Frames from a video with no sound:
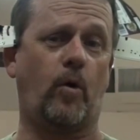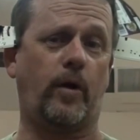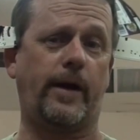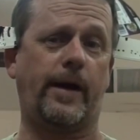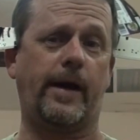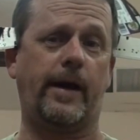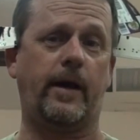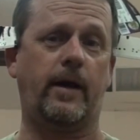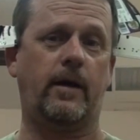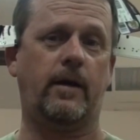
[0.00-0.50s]

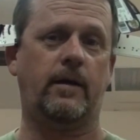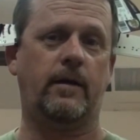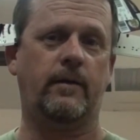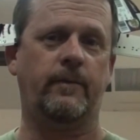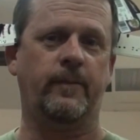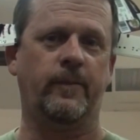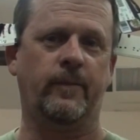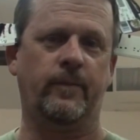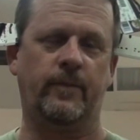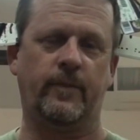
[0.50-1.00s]
Okay.
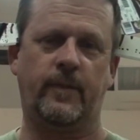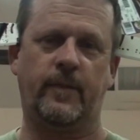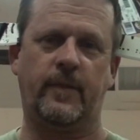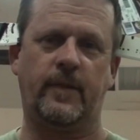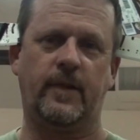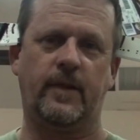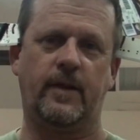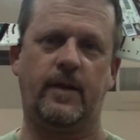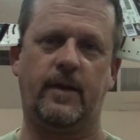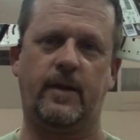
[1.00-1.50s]

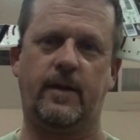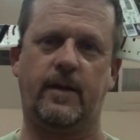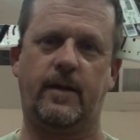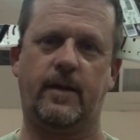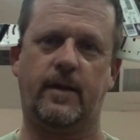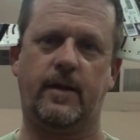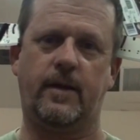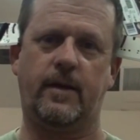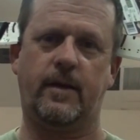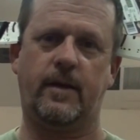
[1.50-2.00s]
How's your
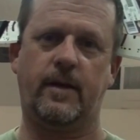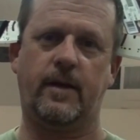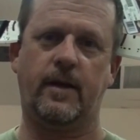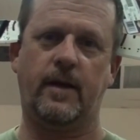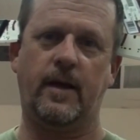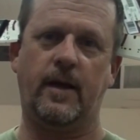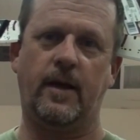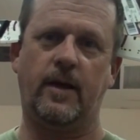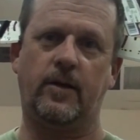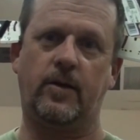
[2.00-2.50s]
head feel, by the
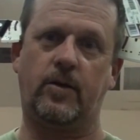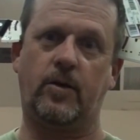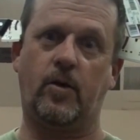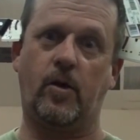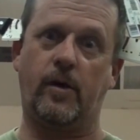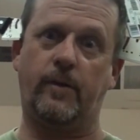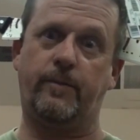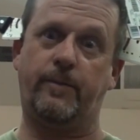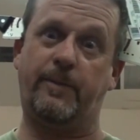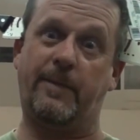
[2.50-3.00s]
way?
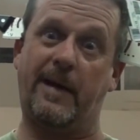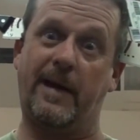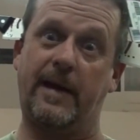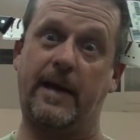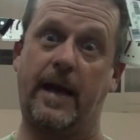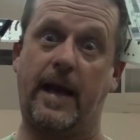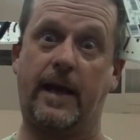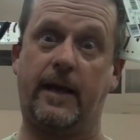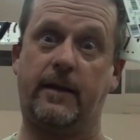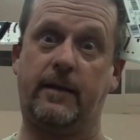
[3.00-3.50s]
Good, my
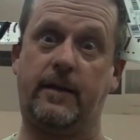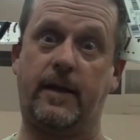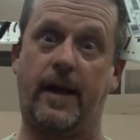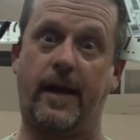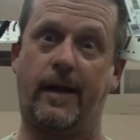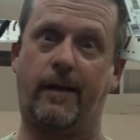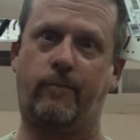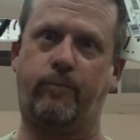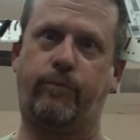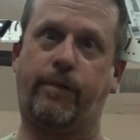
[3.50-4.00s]
head,
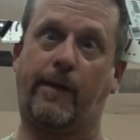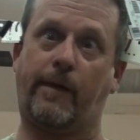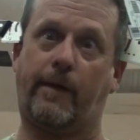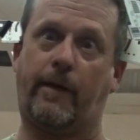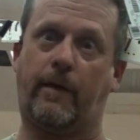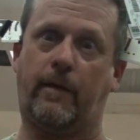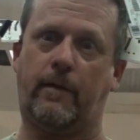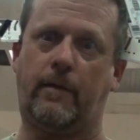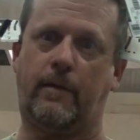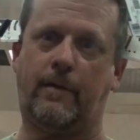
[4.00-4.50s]
yeah,
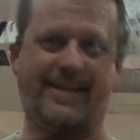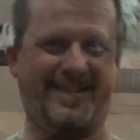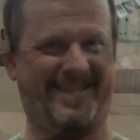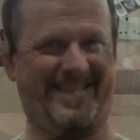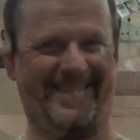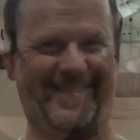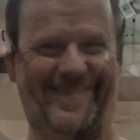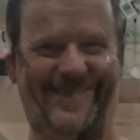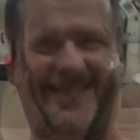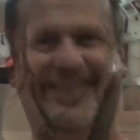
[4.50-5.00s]
but.
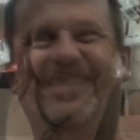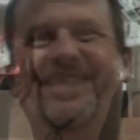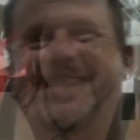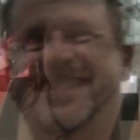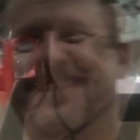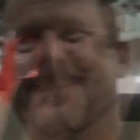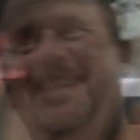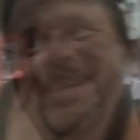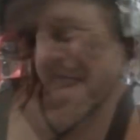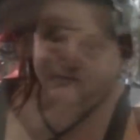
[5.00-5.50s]
So you're the
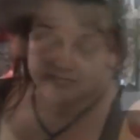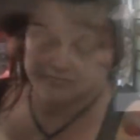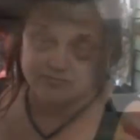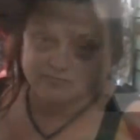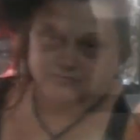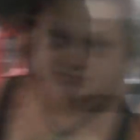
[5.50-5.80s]
Crimson